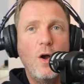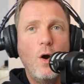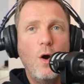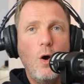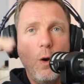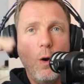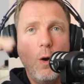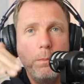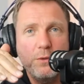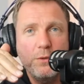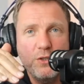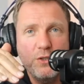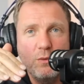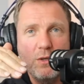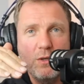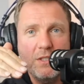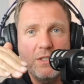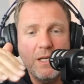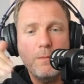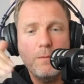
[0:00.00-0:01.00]

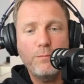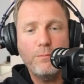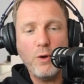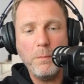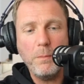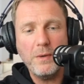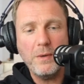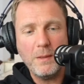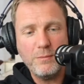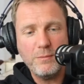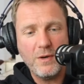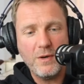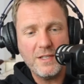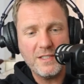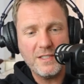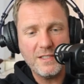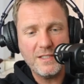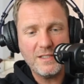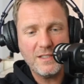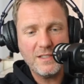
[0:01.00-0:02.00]
opportunity and property
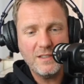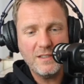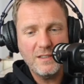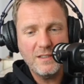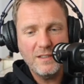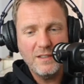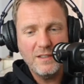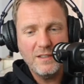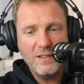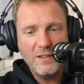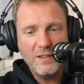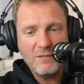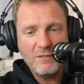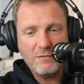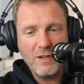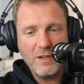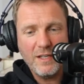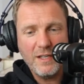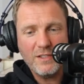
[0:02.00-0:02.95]
prices right?